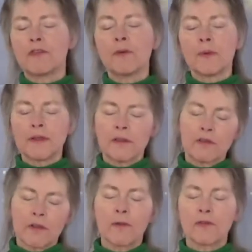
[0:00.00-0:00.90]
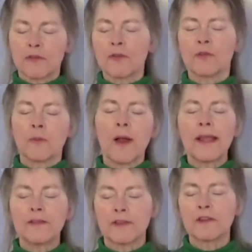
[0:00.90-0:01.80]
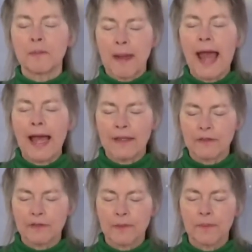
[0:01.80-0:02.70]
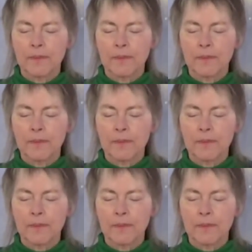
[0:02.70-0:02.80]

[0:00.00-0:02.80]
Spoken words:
you in certain ways in the past.